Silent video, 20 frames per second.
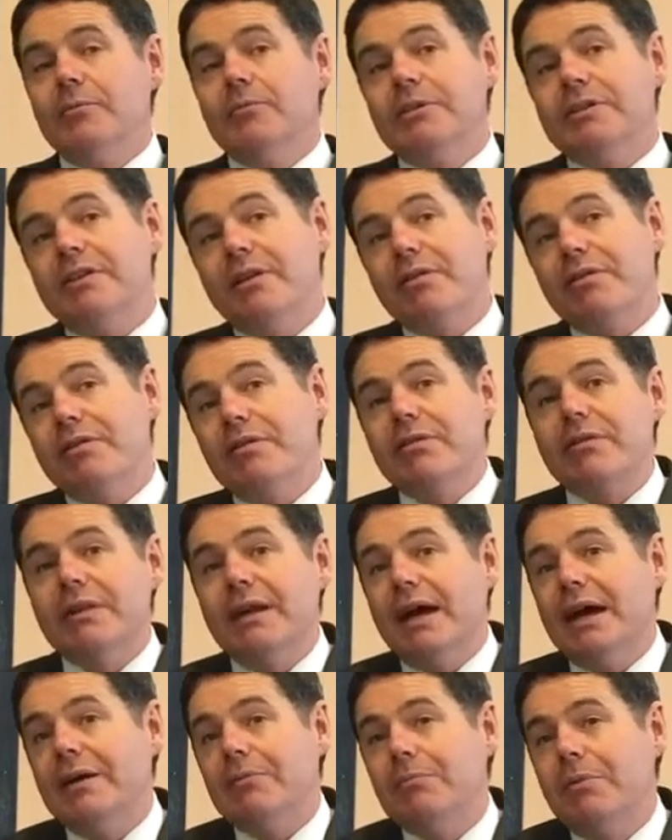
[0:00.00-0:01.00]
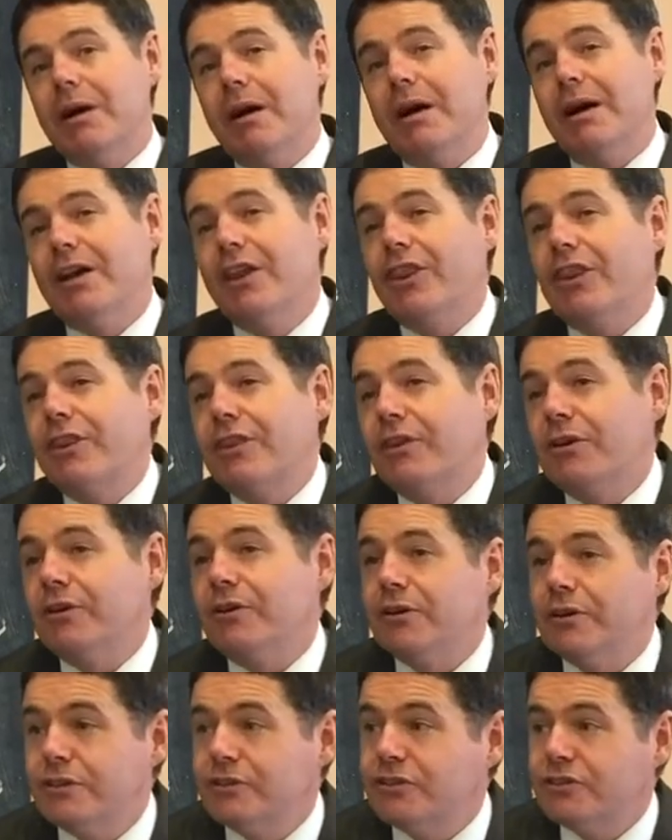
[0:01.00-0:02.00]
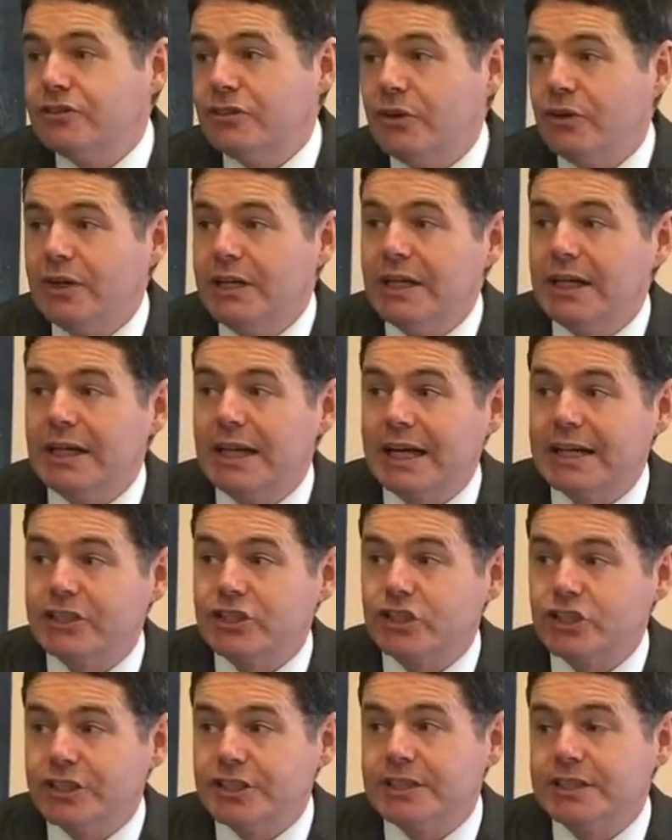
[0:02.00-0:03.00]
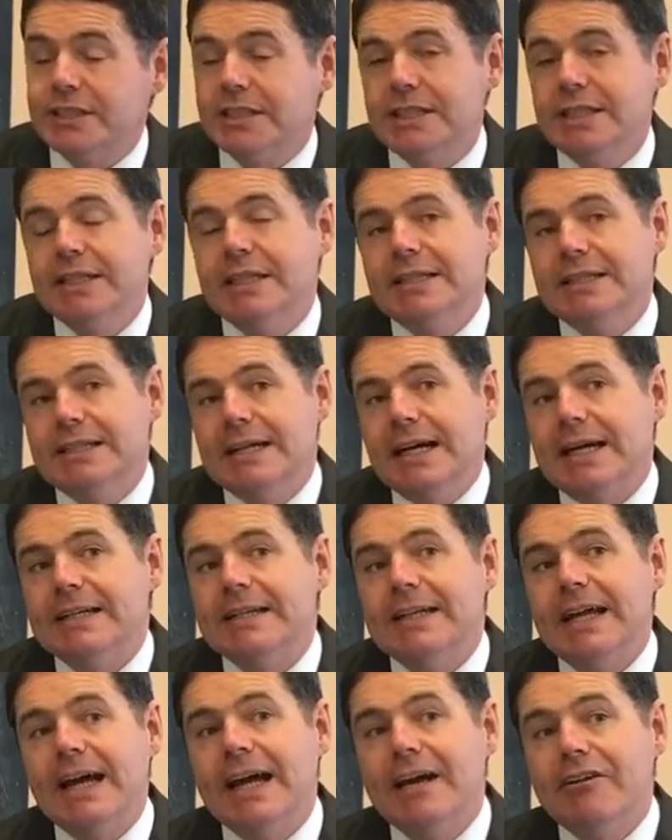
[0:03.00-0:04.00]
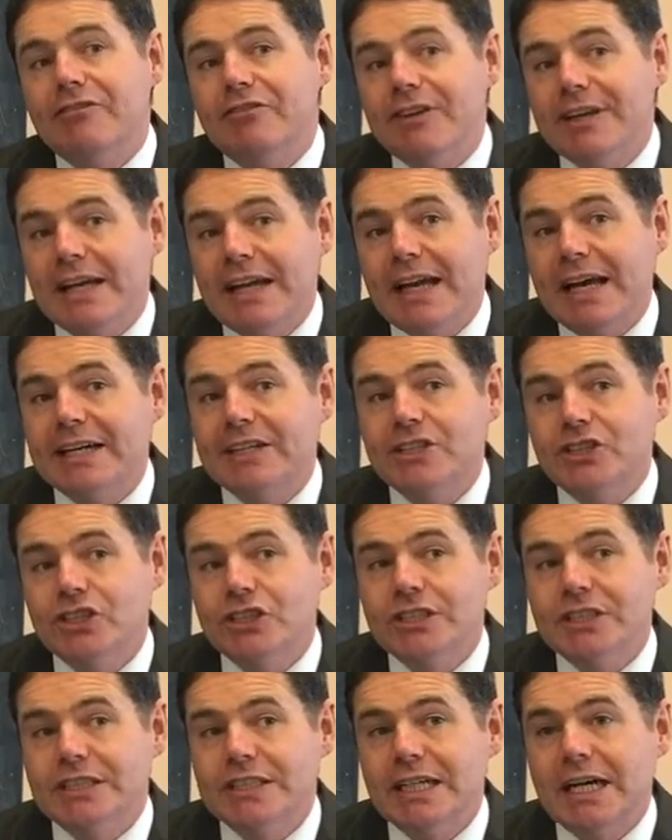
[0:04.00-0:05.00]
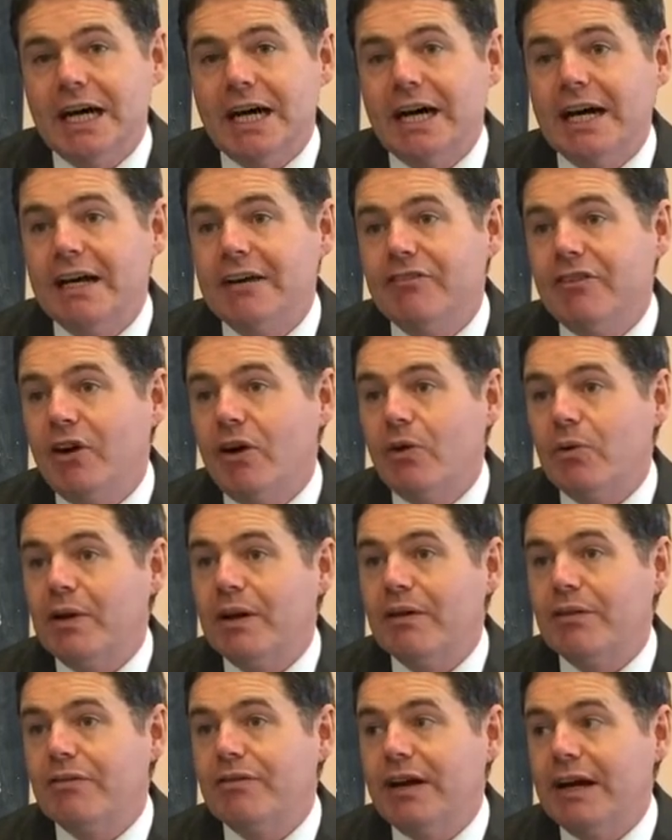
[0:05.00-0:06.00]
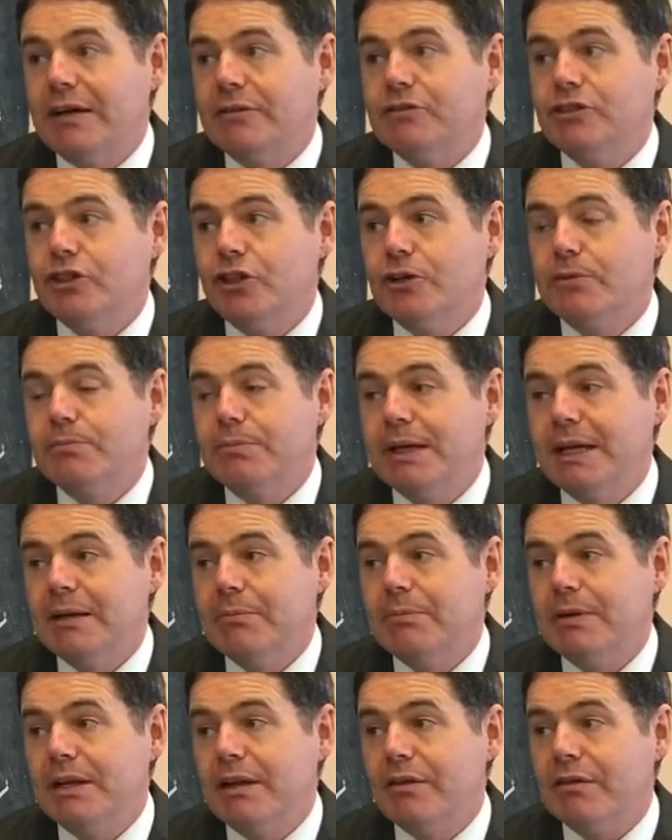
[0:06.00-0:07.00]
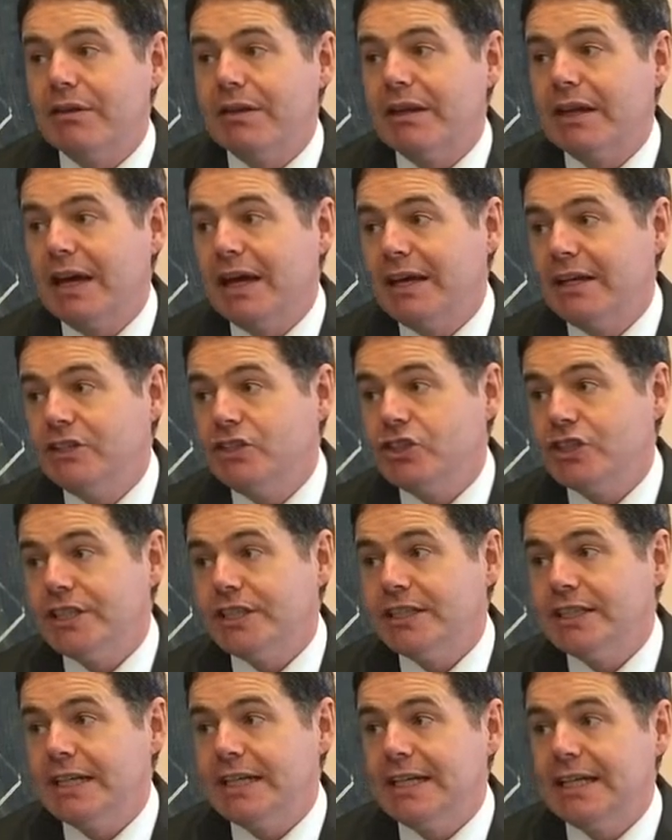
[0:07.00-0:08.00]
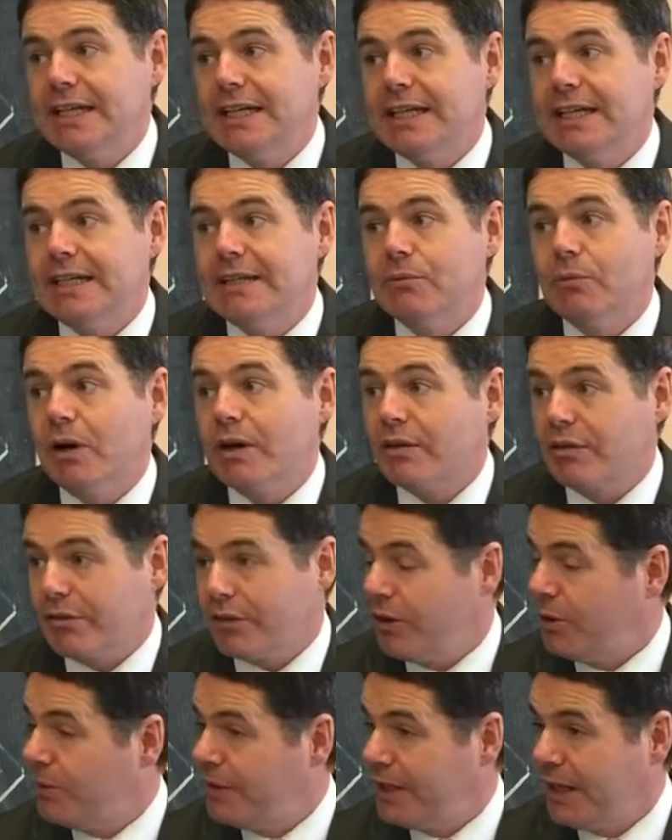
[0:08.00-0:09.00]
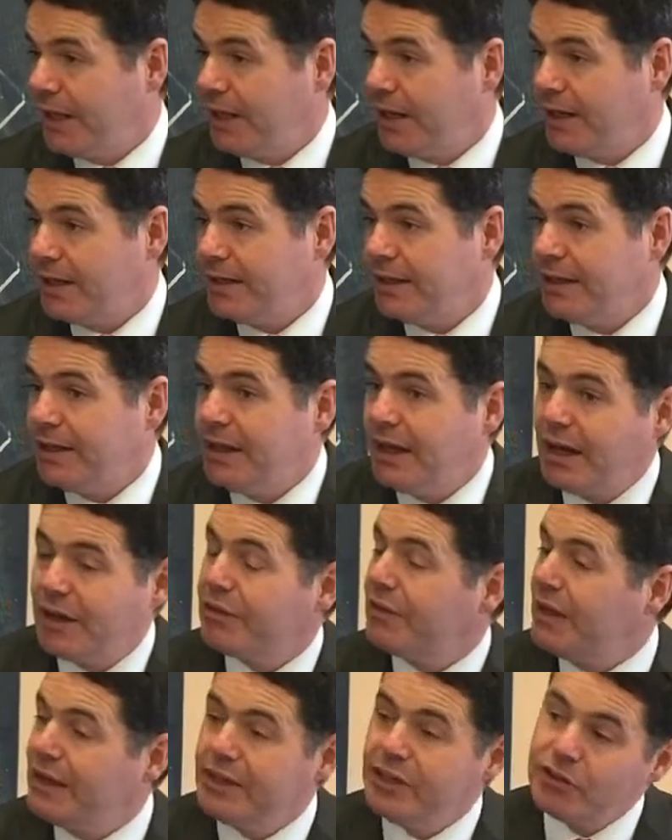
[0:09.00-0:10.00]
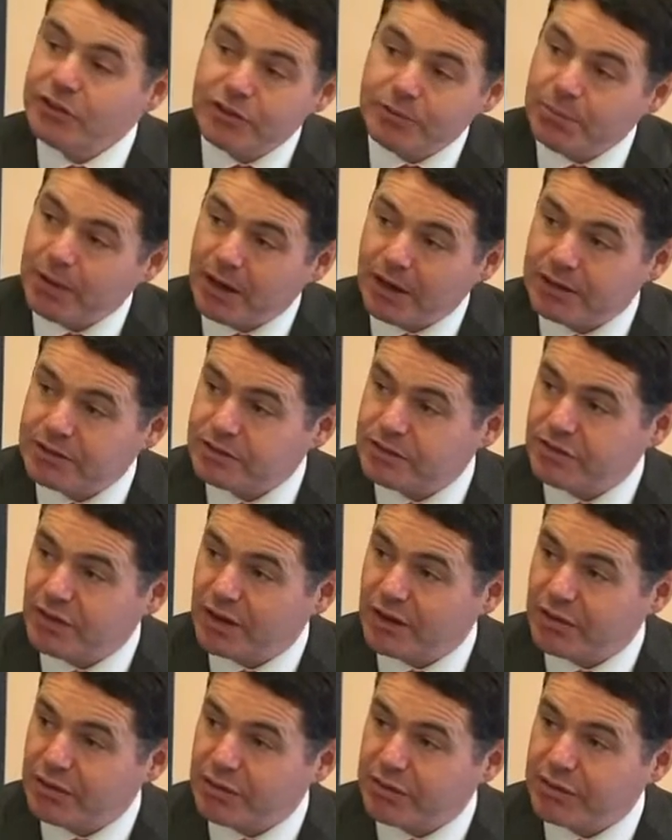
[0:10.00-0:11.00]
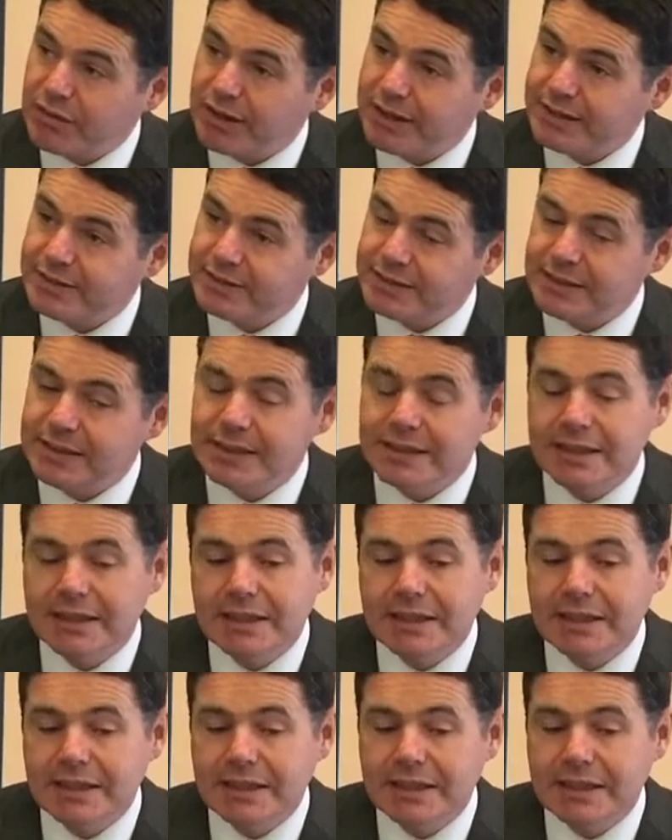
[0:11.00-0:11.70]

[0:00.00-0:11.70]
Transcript: But this is now my third Dáil election, and in every election I have always found young people as engaging in what's going on as any other part of our society.